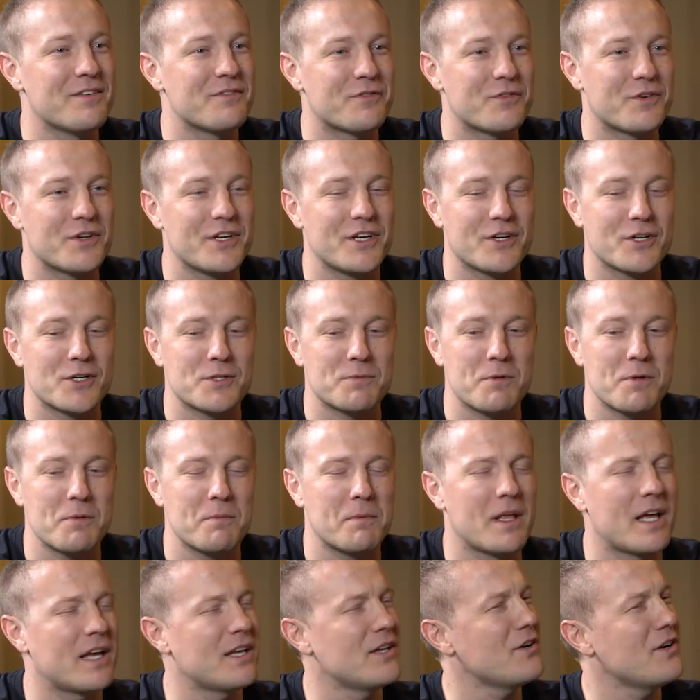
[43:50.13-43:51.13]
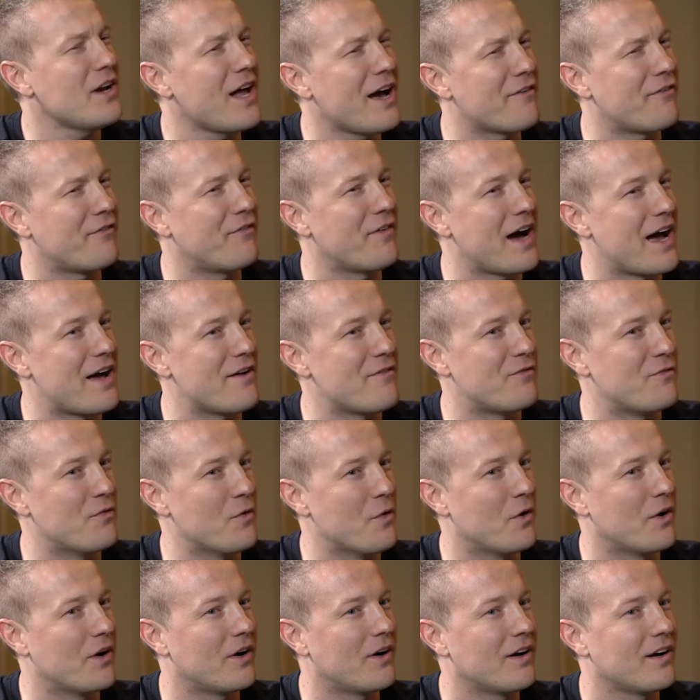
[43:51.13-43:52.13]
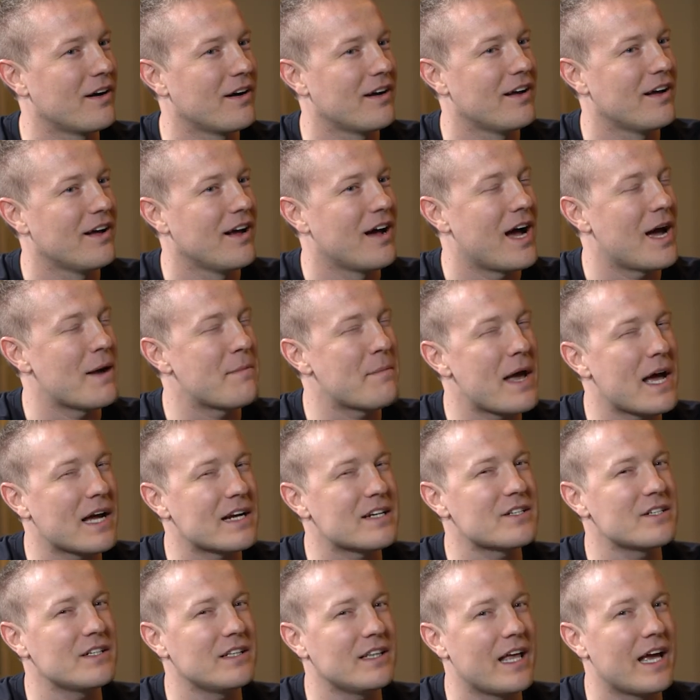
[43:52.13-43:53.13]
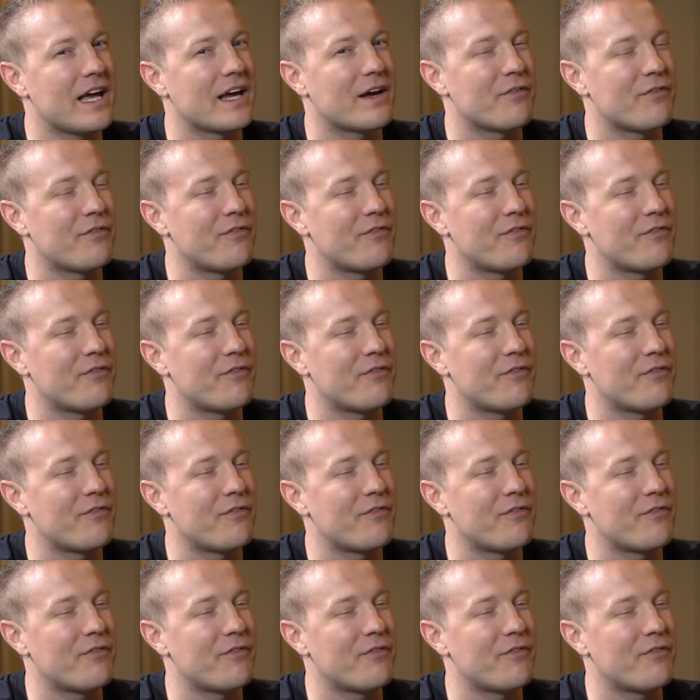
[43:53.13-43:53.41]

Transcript: and for years people are like, you're not 5'4". I'm actually like